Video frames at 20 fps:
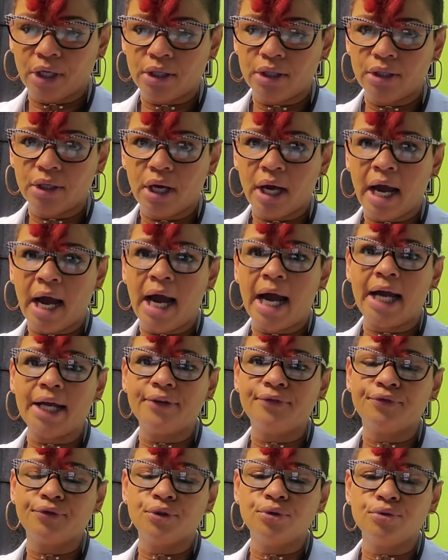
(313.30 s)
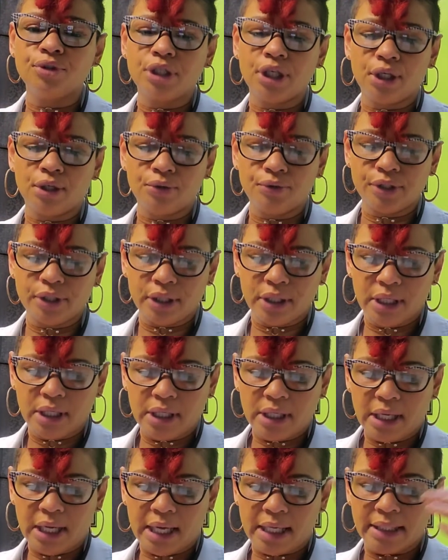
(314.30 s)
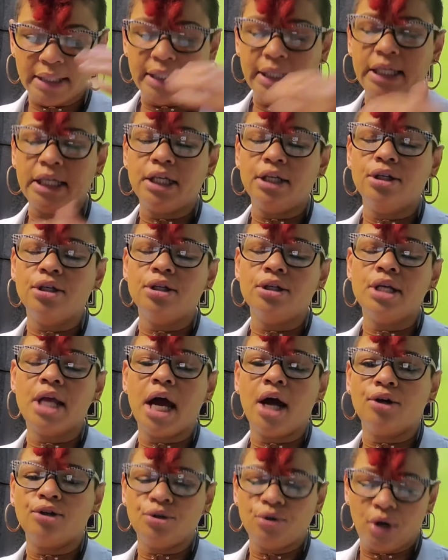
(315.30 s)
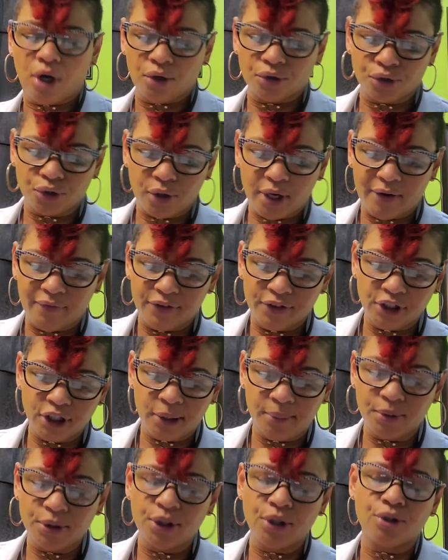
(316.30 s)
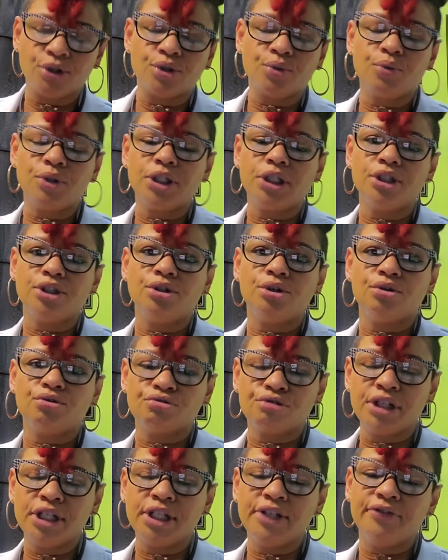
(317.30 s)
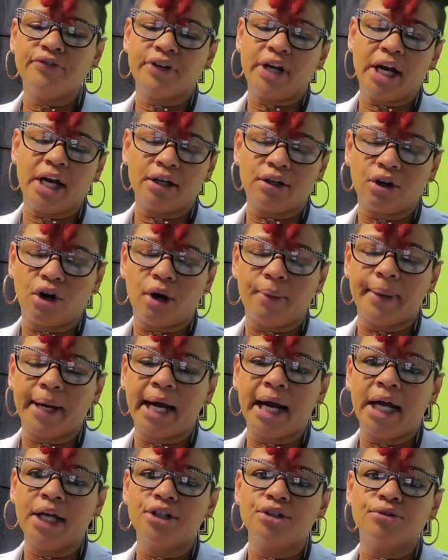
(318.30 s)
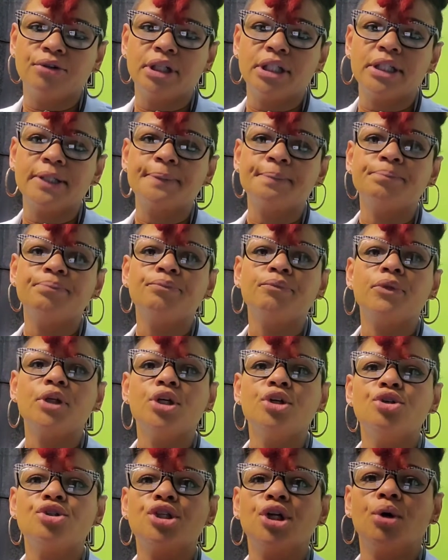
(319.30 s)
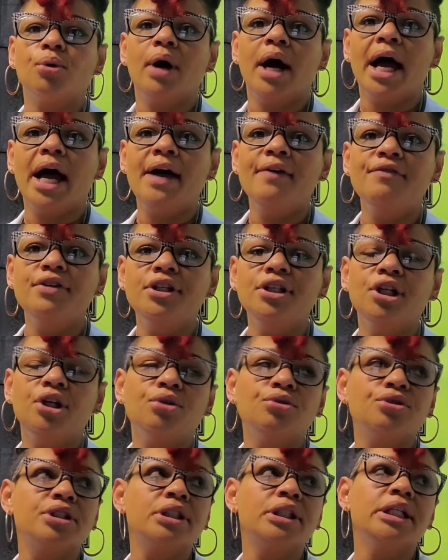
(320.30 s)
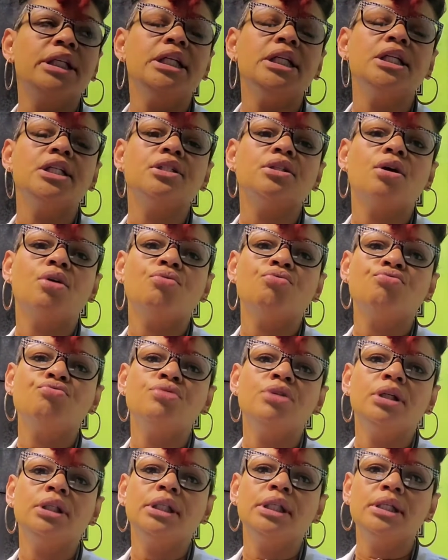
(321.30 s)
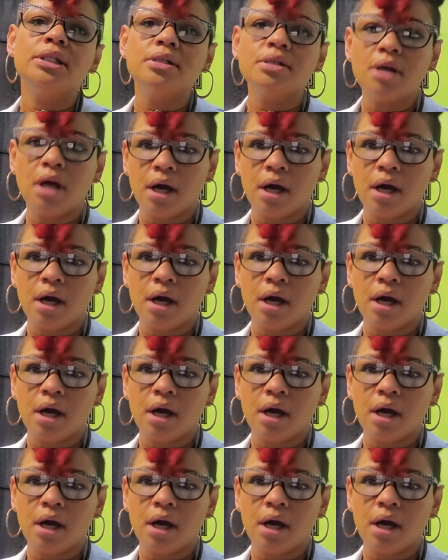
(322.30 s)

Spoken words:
high fructose, and then now you also have a double dose, which is your redefined carbohydrates. So having those things really